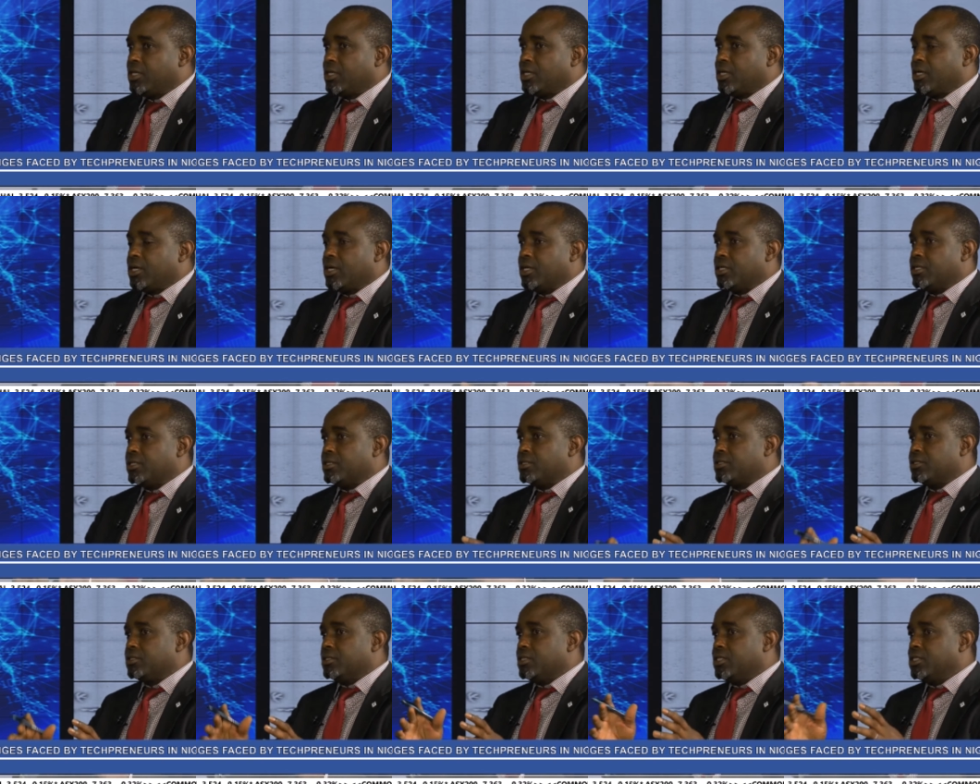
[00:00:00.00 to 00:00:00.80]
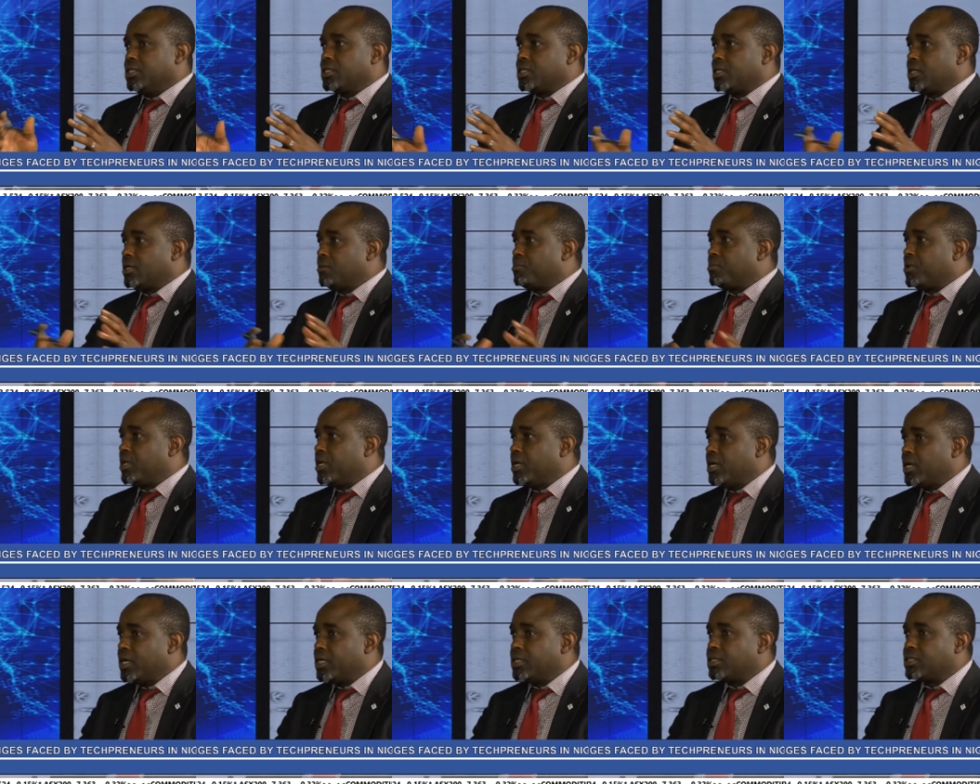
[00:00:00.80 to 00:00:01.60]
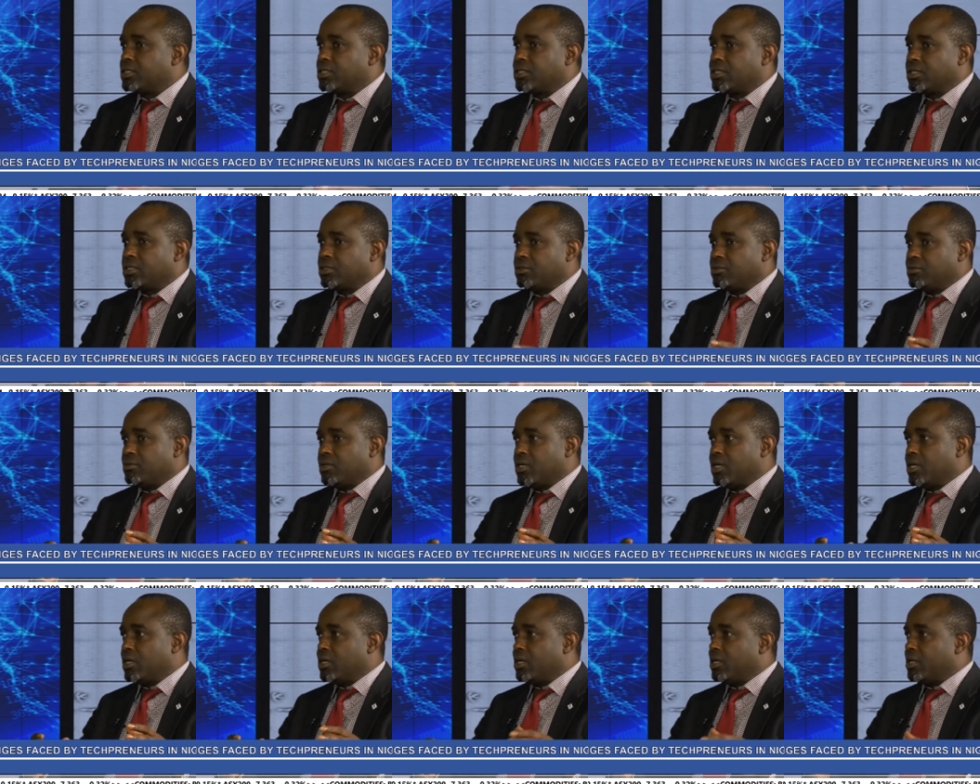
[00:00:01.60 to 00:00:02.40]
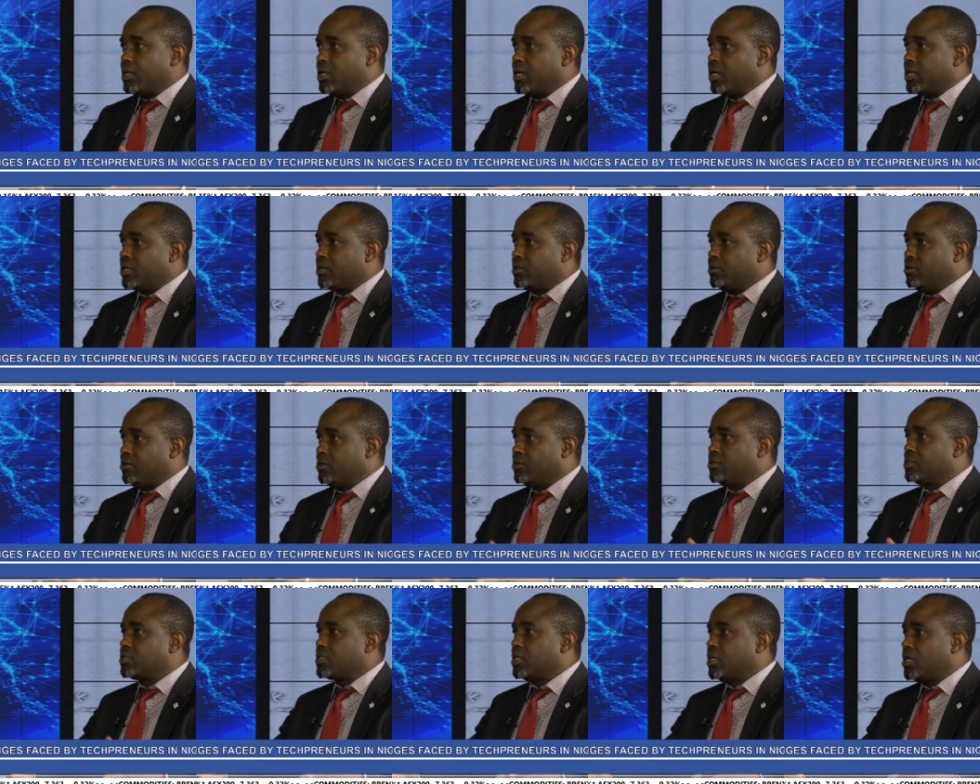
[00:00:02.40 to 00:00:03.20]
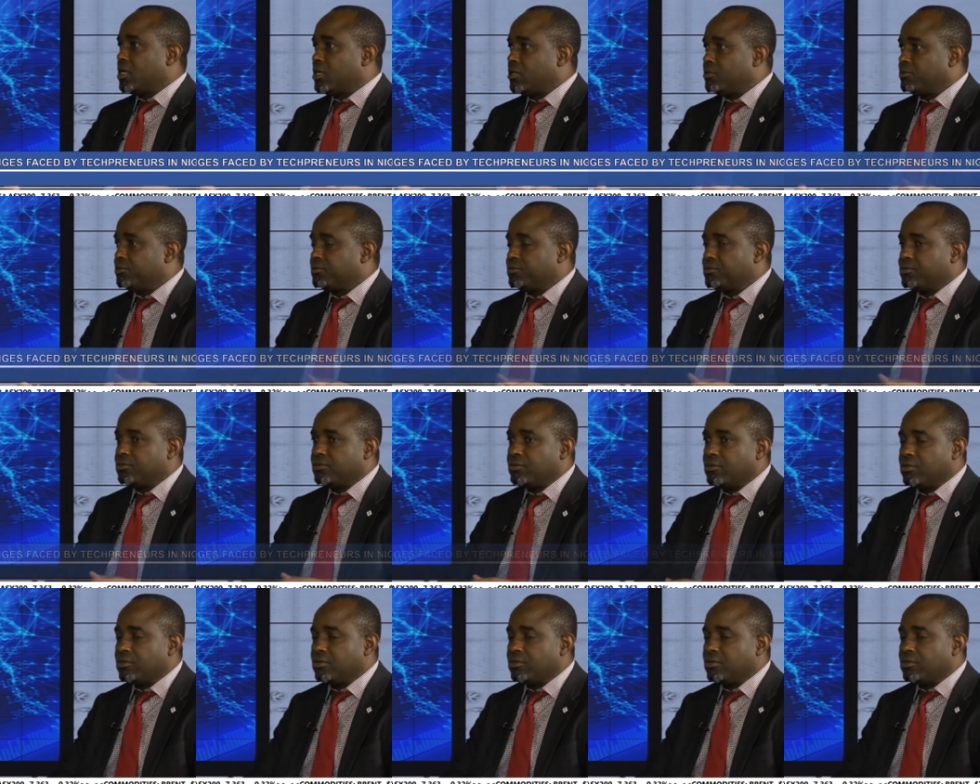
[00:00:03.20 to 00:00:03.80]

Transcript: and internal players like your staff.